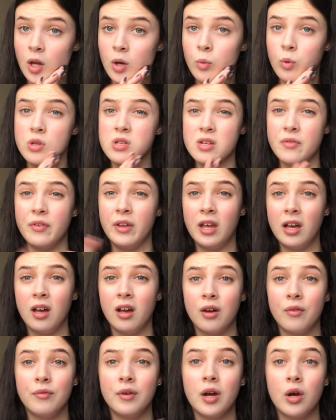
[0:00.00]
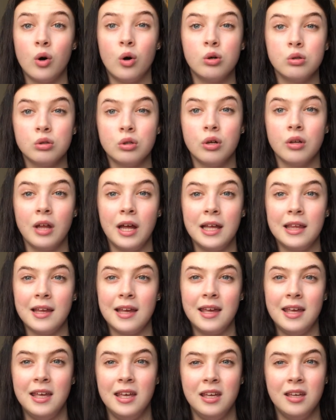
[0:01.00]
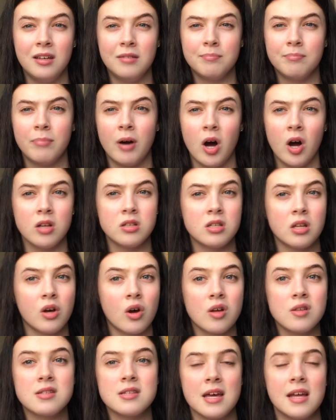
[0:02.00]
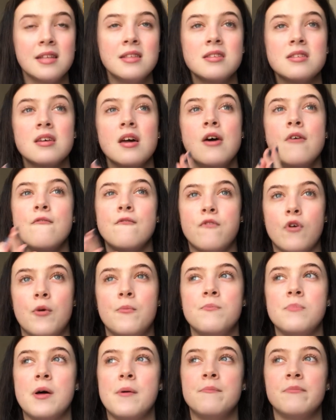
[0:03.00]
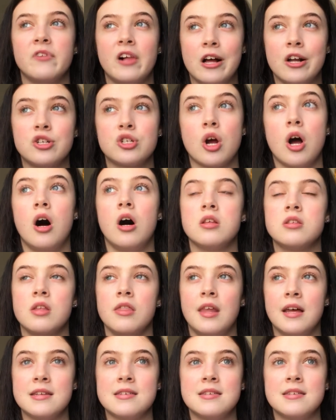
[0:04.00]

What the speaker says: Once I feel like I can recall all like the key parts of the content from them flashcards in that